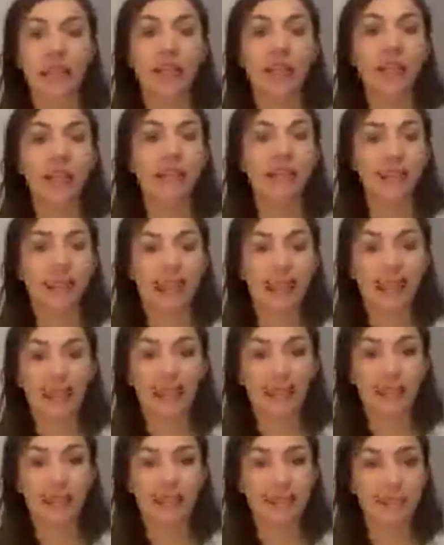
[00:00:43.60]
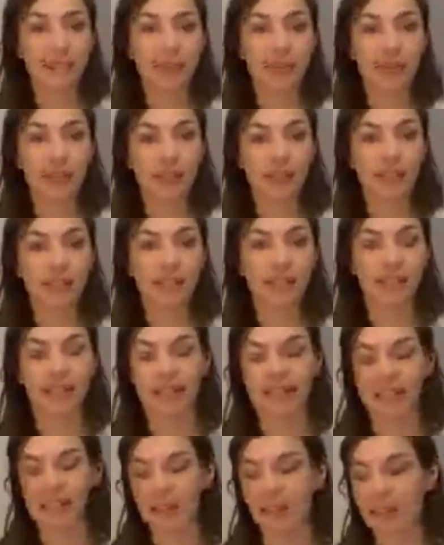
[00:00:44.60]
relieve some stress and
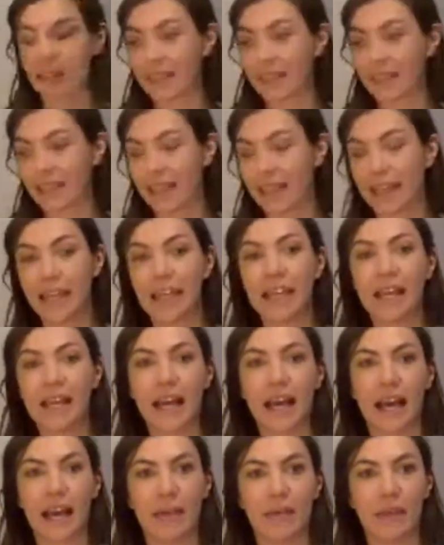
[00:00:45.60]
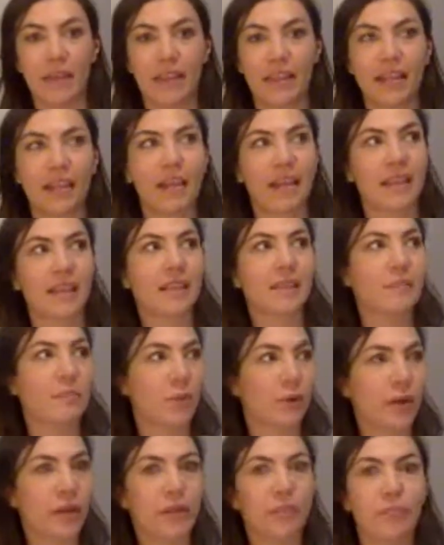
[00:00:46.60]
anxiety. I think at this
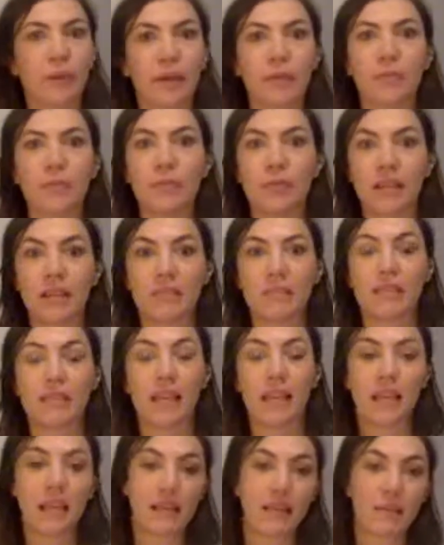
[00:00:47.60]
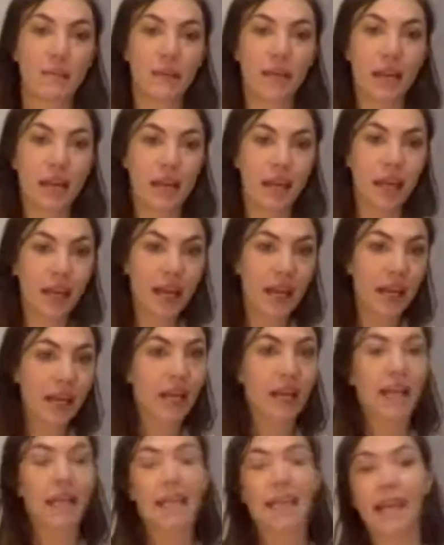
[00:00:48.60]
point, people seem to either be kind
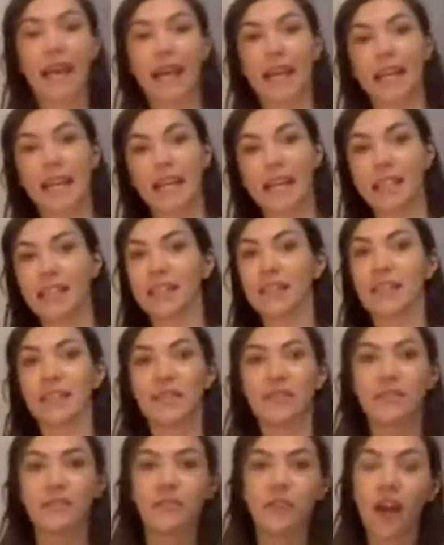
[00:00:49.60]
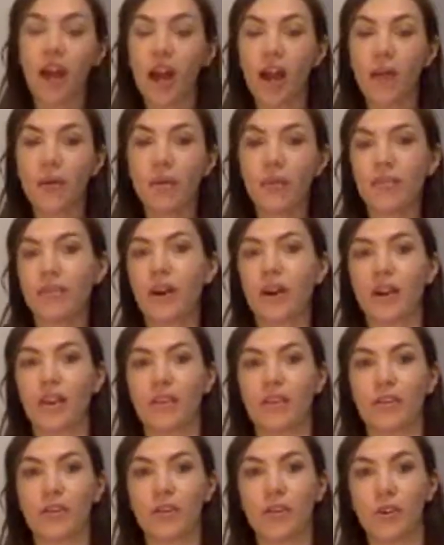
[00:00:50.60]
of getting into the flow of kind of the
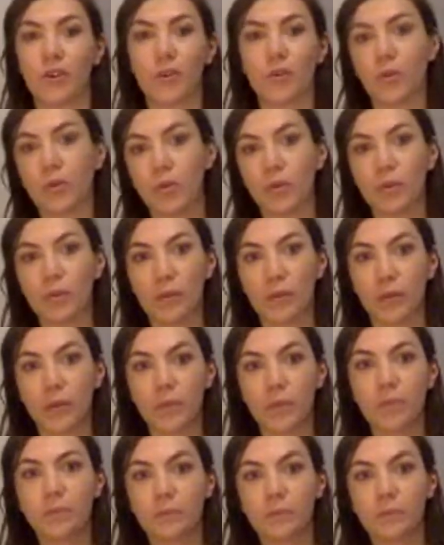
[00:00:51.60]
new normal